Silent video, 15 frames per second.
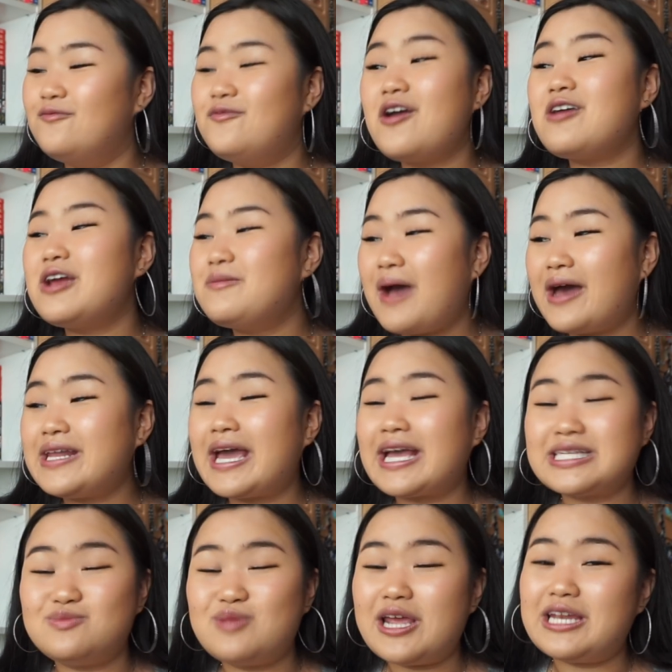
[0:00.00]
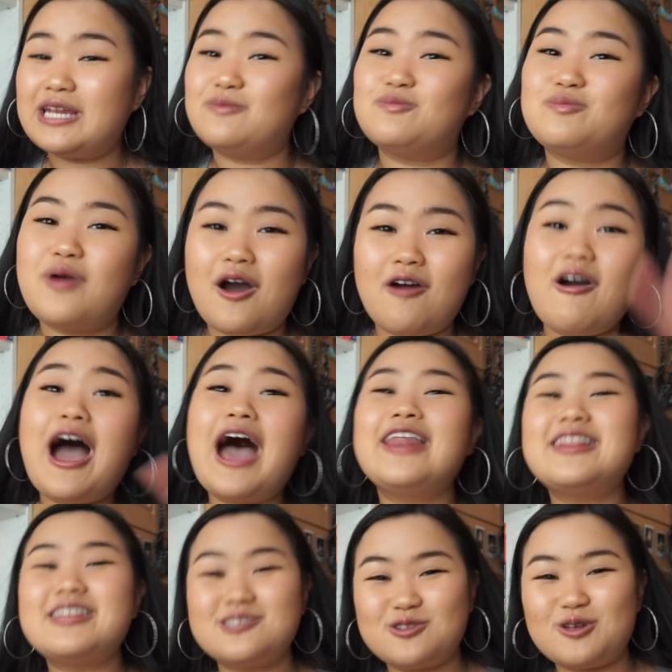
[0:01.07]
very bad at explaining, but I'll
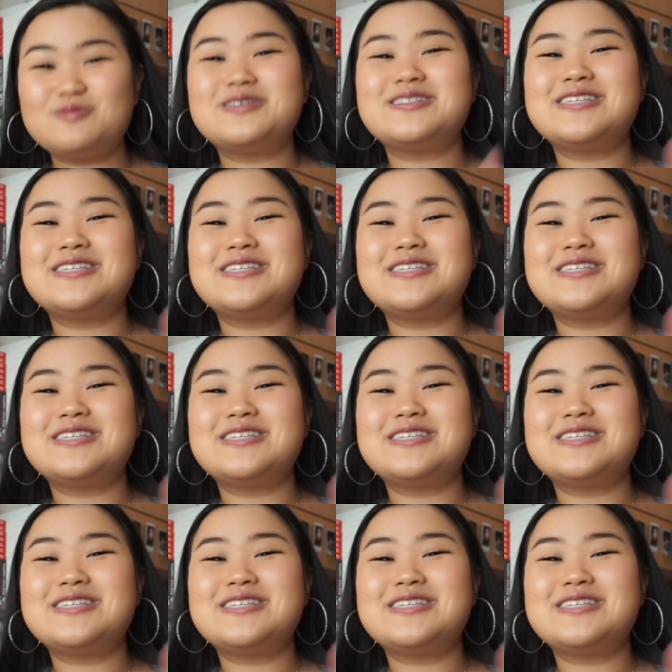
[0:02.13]
add the synopsis